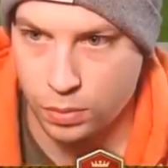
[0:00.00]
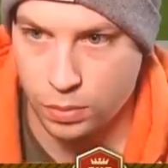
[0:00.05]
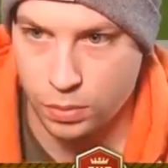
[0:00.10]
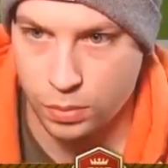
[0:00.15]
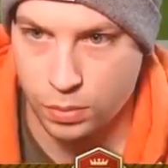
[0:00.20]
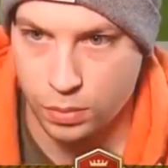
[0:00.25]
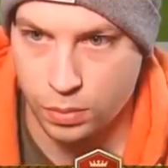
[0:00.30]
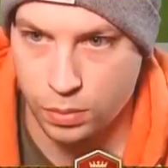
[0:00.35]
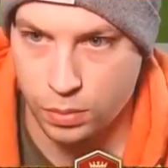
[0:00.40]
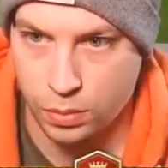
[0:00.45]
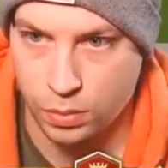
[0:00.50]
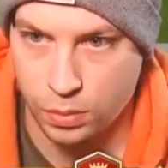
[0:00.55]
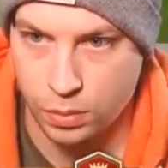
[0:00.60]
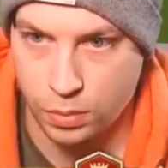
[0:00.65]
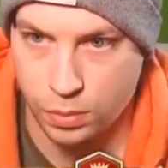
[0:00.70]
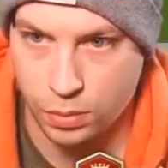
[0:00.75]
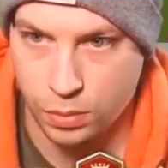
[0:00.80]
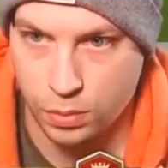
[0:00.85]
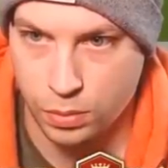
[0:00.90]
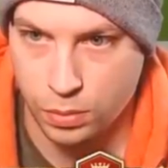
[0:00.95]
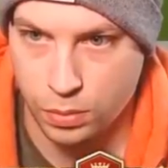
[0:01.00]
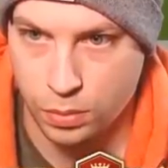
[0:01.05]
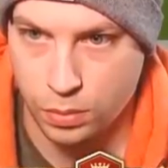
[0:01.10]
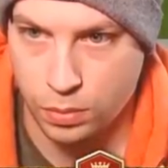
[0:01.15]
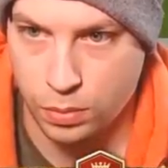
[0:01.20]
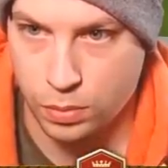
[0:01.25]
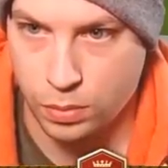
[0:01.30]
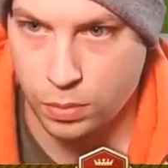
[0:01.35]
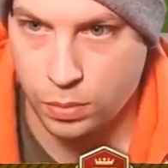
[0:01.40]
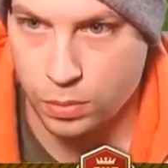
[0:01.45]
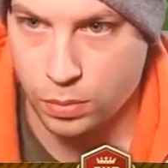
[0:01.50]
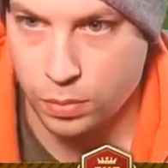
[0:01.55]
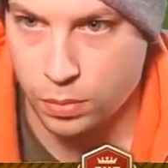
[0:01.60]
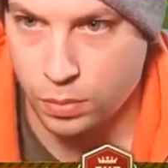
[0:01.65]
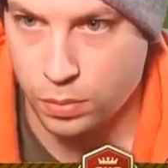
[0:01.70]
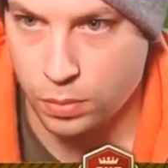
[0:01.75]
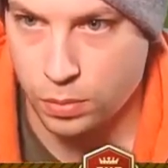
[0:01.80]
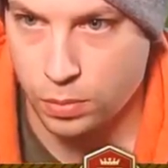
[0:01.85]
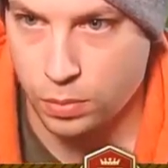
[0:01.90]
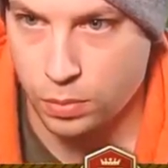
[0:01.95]

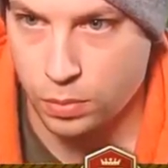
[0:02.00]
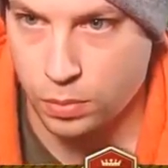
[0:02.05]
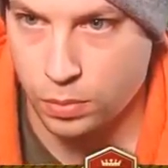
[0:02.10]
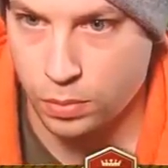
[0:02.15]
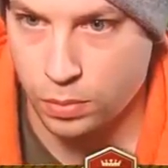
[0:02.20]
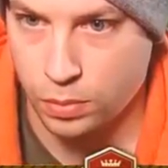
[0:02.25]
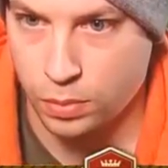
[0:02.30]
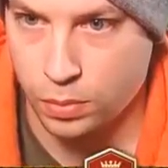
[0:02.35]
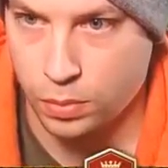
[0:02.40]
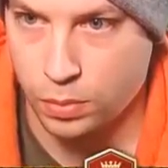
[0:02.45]
No words are spoken by the person on screen.